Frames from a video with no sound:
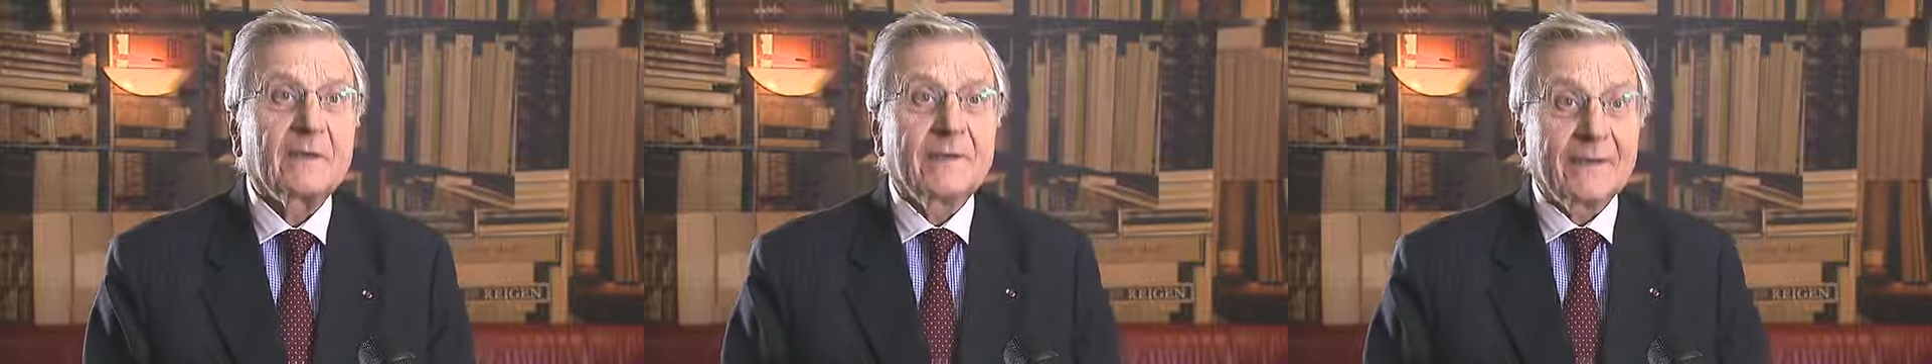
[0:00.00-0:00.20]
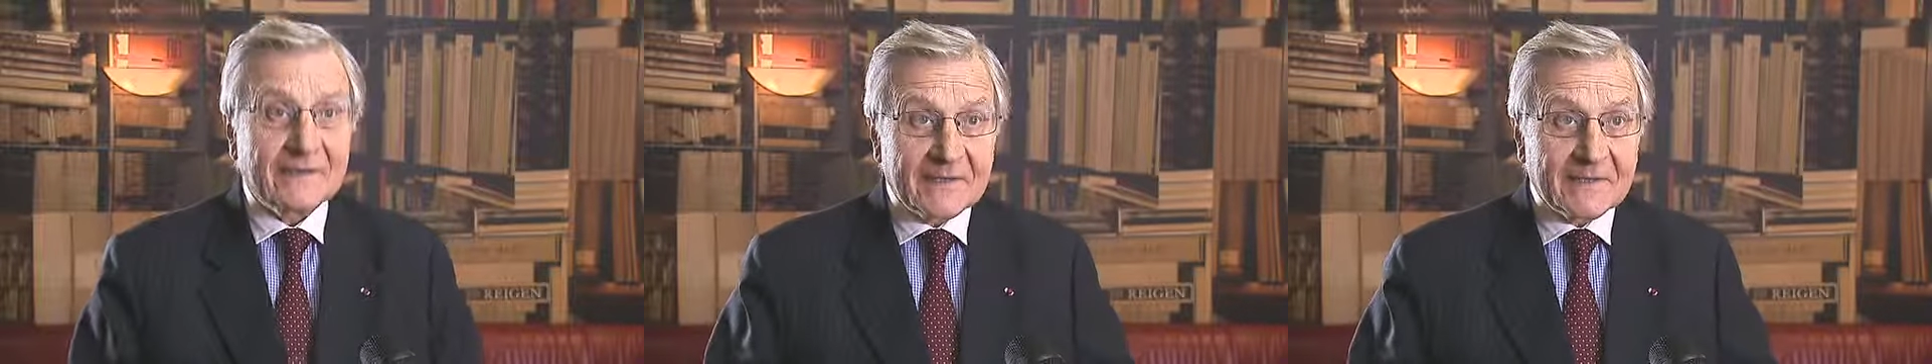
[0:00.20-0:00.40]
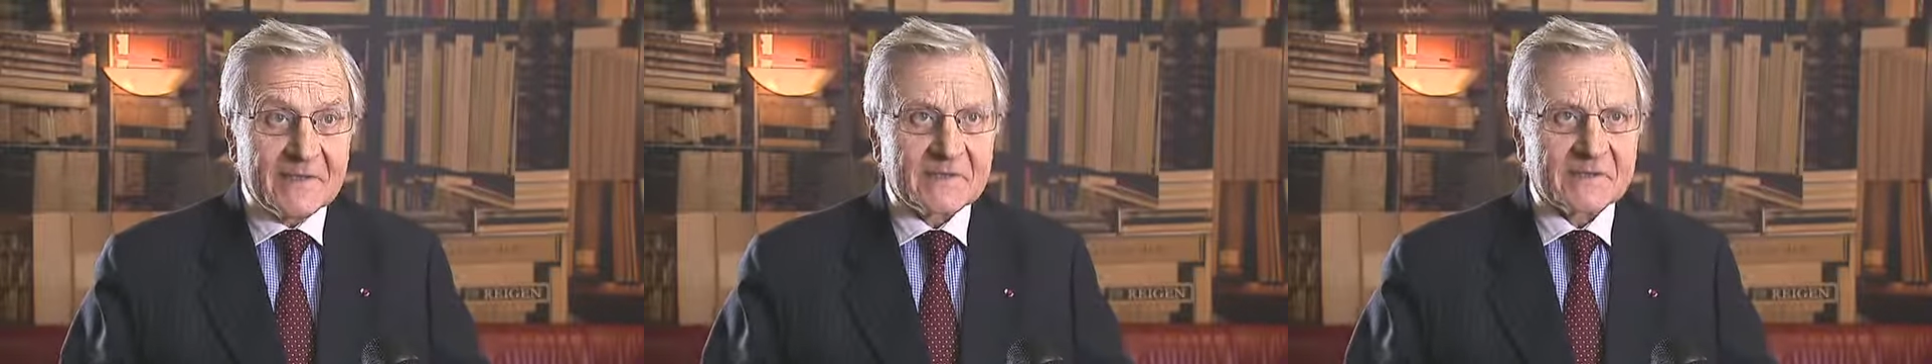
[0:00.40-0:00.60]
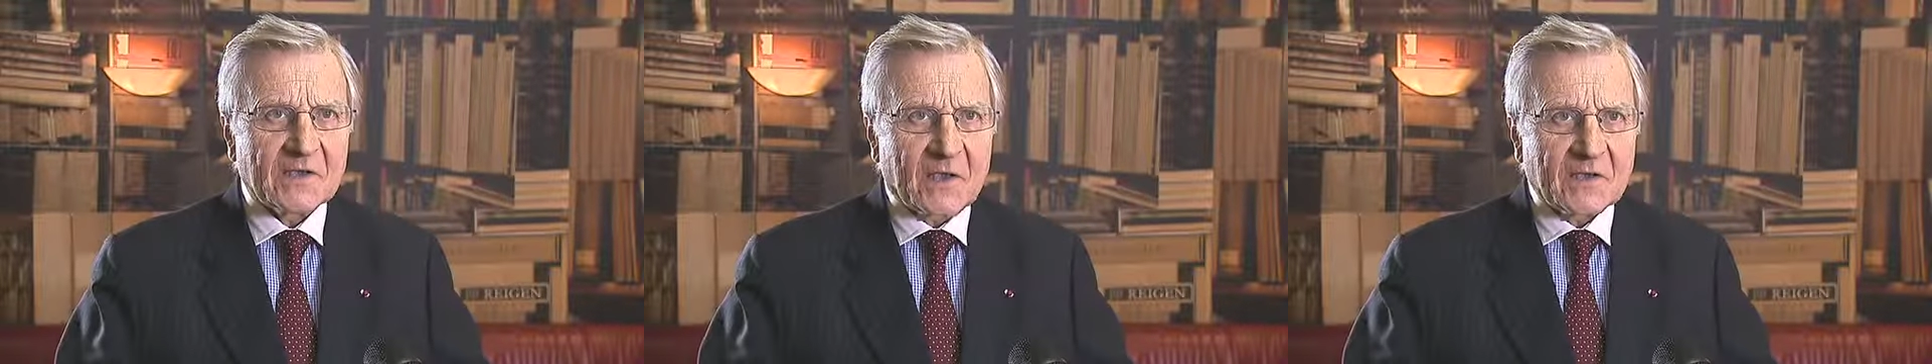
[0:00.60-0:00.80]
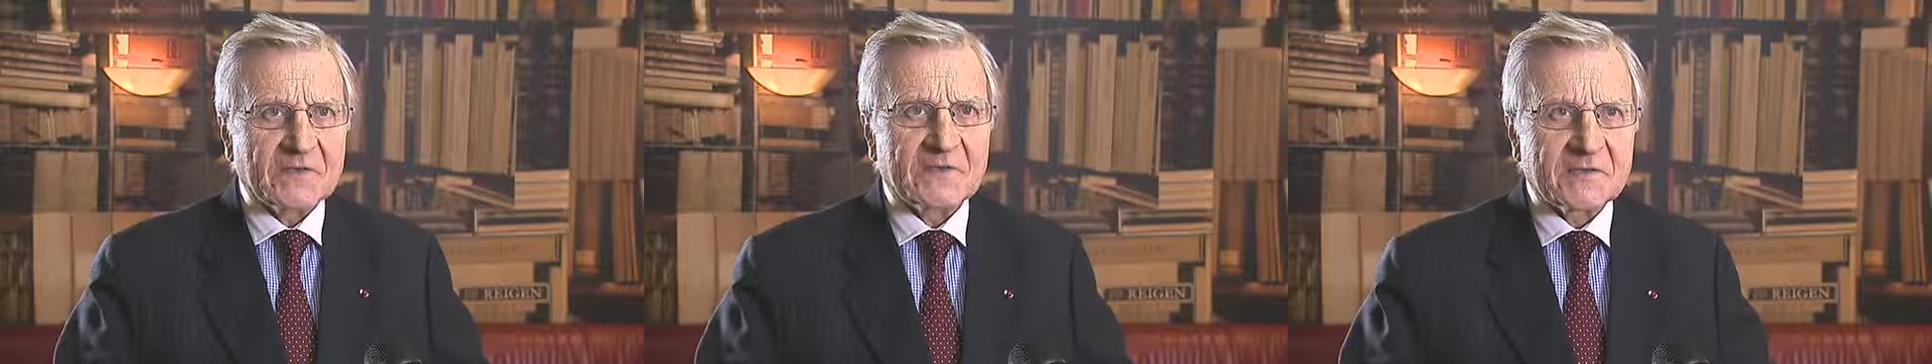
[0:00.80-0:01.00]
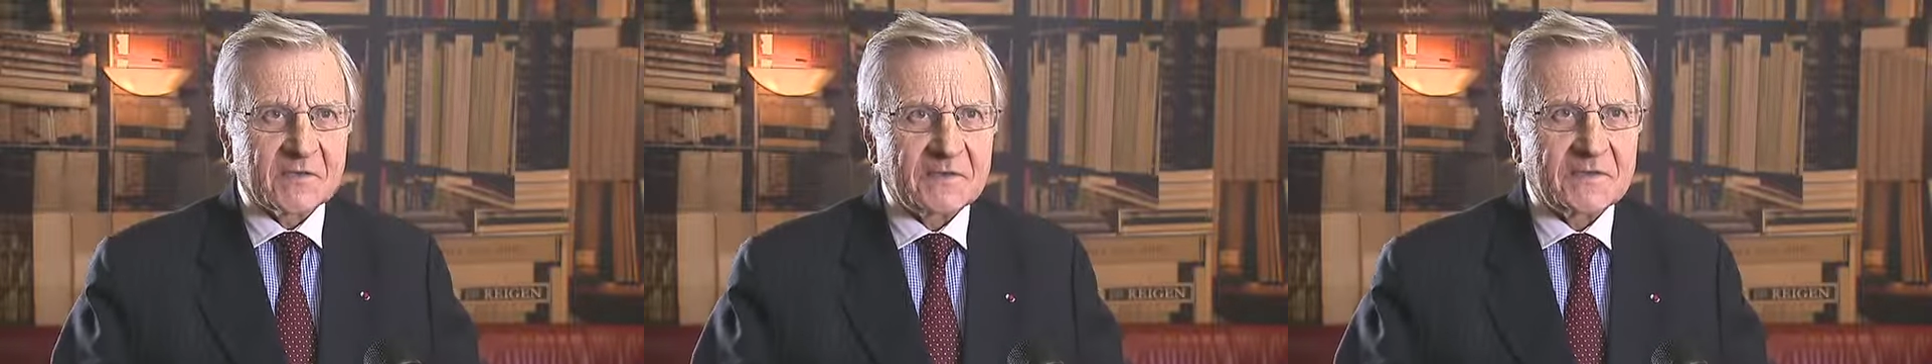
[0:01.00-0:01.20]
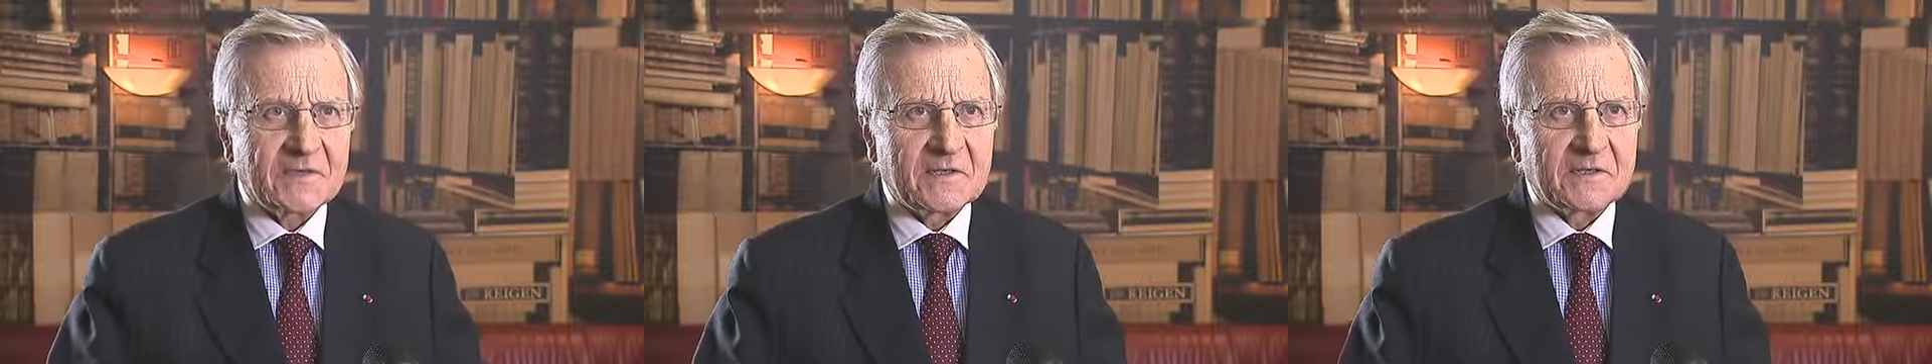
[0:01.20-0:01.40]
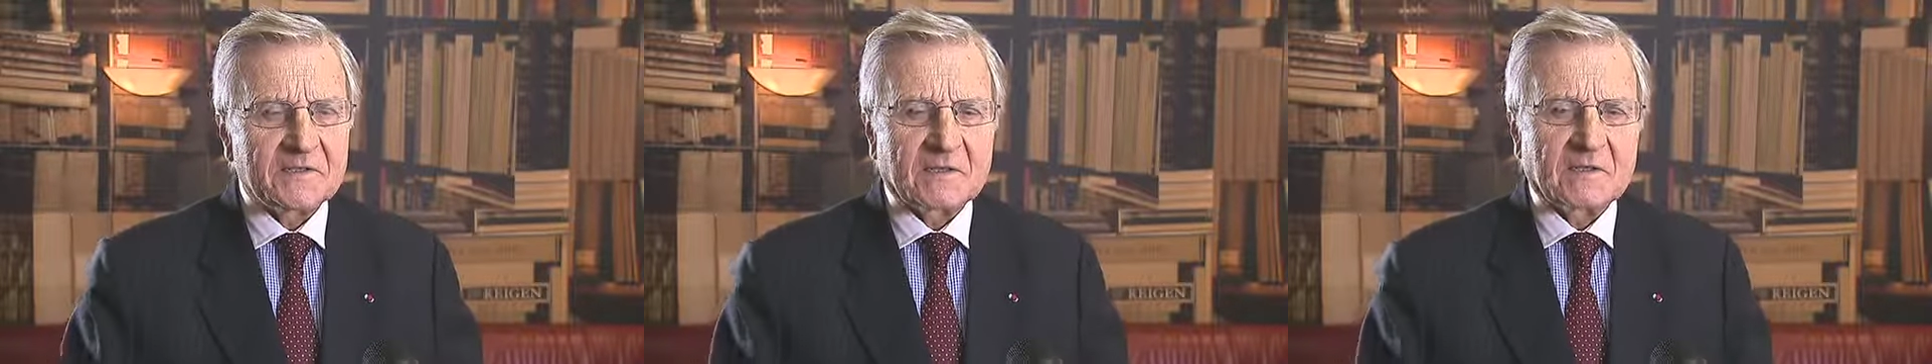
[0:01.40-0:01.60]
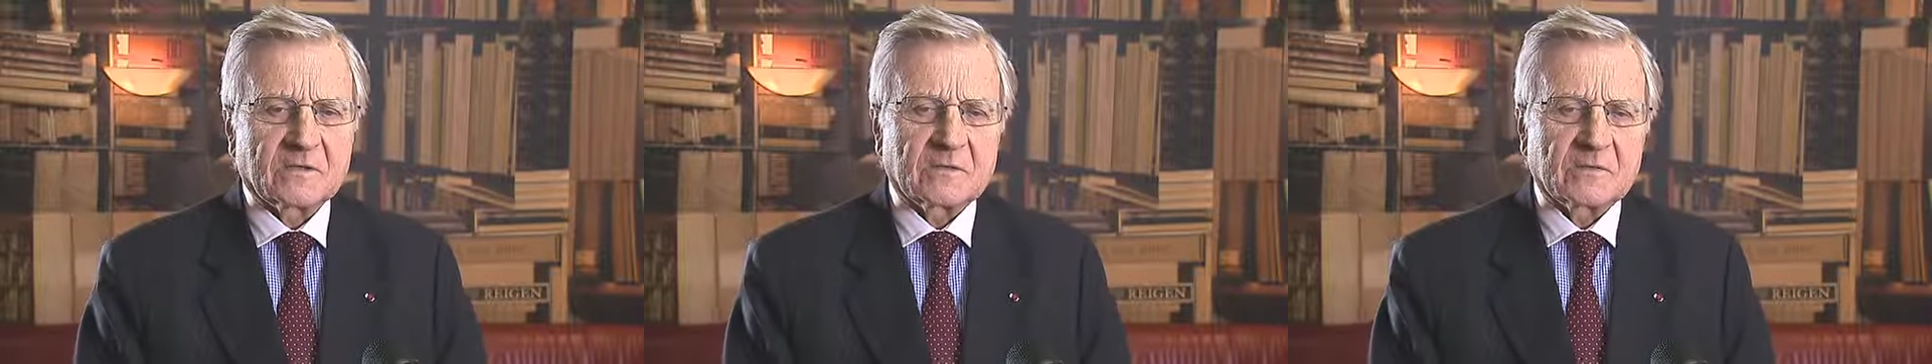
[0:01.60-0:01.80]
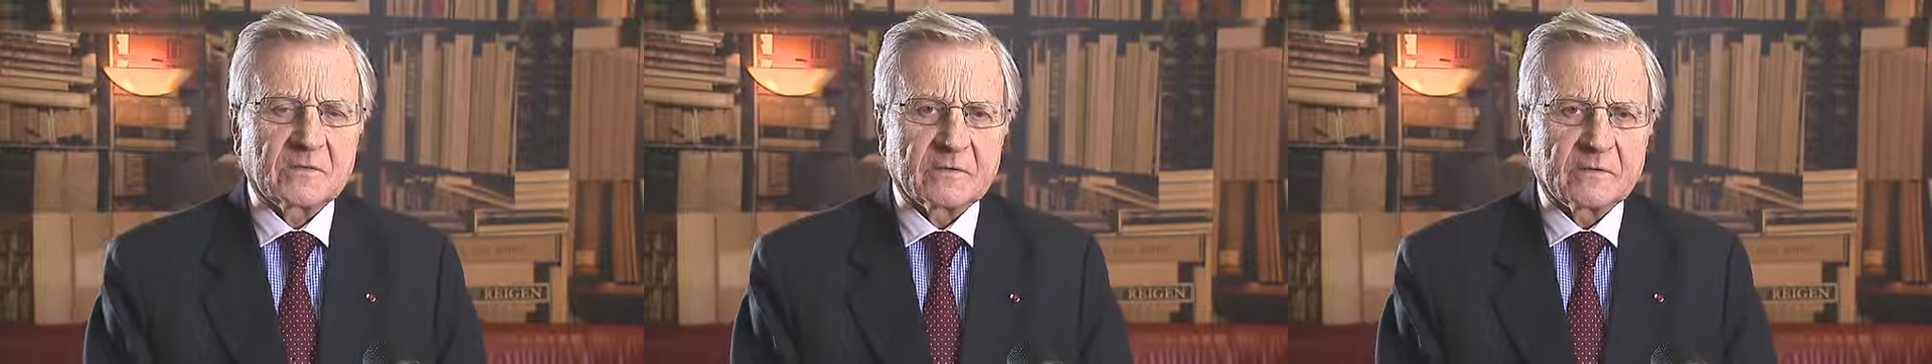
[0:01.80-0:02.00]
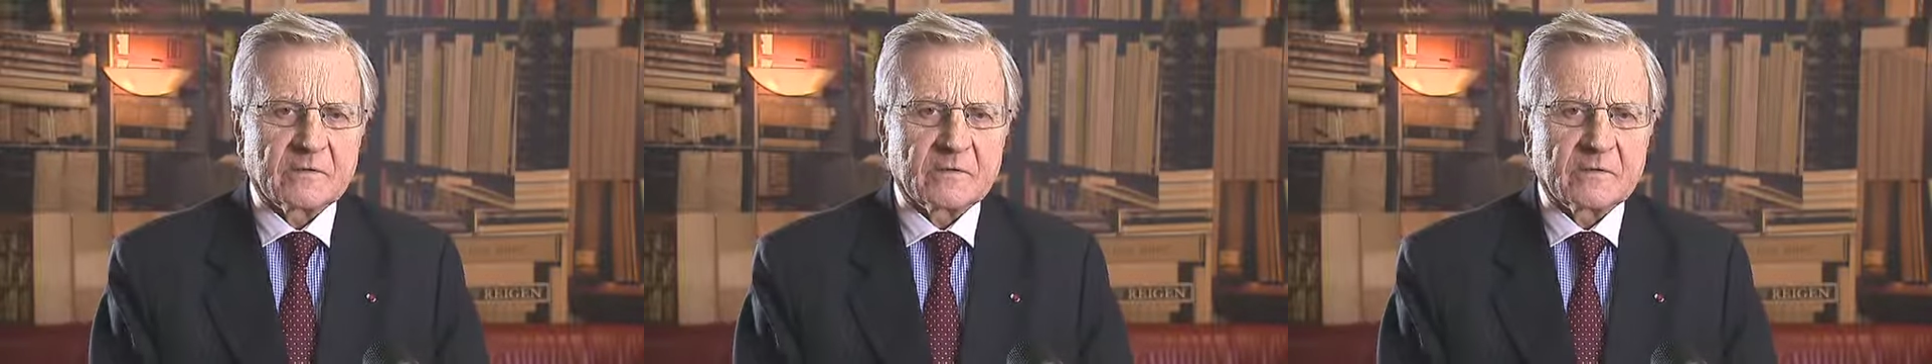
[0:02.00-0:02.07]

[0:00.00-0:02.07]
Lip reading: It is a solid institution.